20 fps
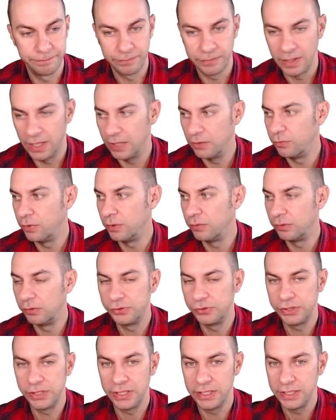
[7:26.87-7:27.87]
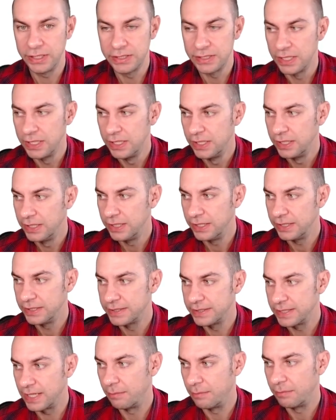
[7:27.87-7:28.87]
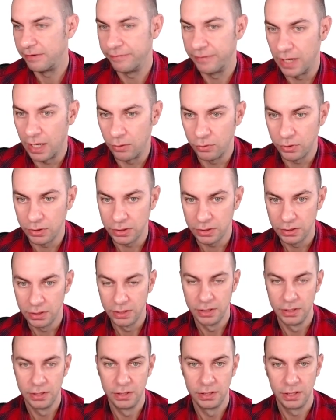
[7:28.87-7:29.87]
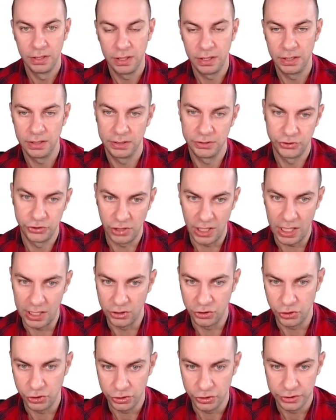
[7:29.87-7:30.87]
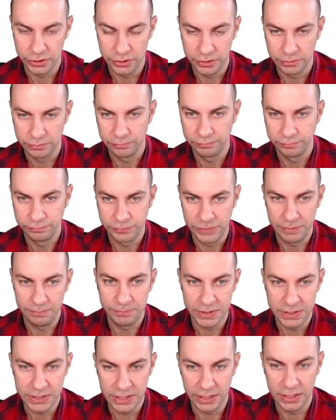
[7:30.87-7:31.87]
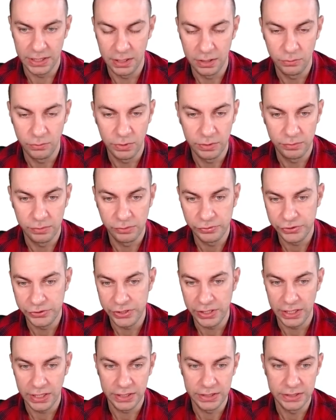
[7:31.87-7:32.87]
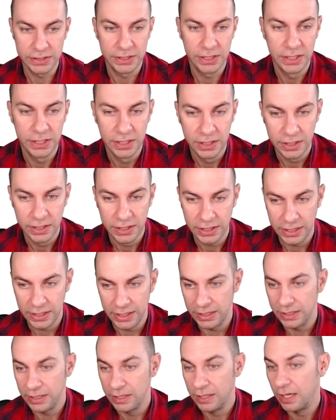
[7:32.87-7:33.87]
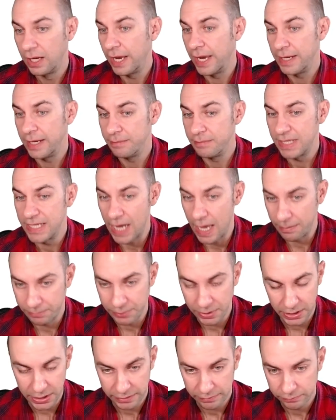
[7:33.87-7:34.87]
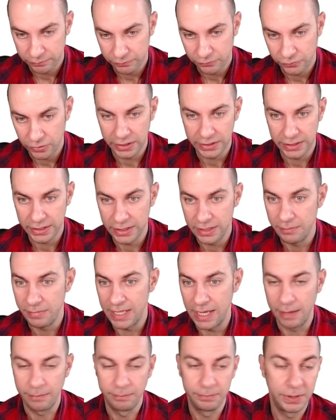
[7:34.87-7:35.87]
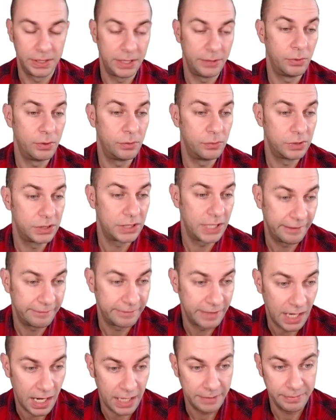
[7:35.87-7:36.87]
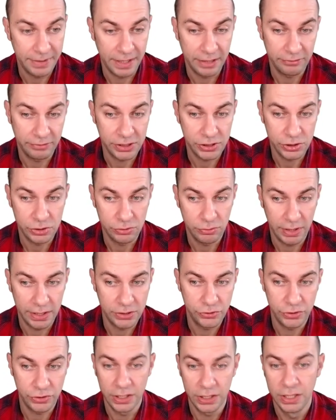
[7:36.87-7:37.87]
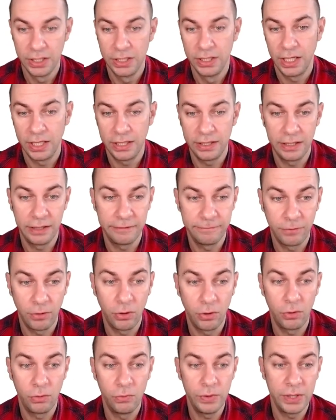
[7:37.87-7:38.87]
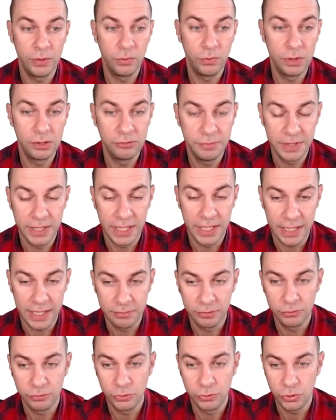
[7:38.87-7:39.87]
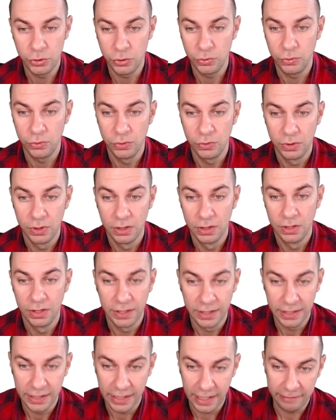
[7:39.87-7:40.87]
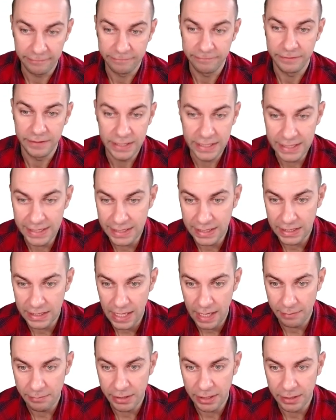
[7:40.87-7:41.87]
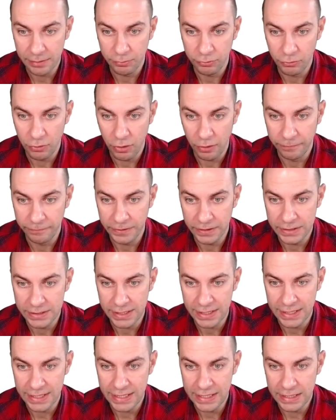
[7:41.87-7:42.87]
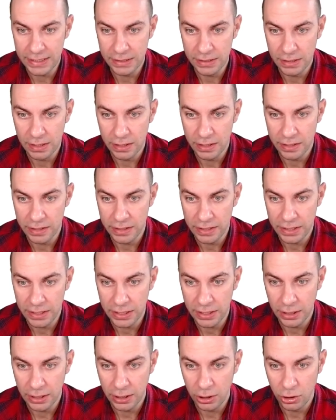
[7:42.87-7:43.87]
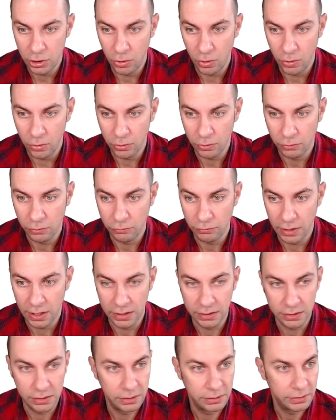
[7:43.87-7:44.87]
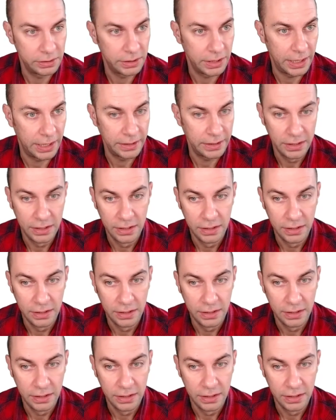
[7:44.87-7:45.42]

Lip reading: And we will see this in some of our structures. In particular, we will see it in a monopoly, right? In a monopoly, we would have high barriers to entry, and therefore we will be able to have economic profit in the long run, okay?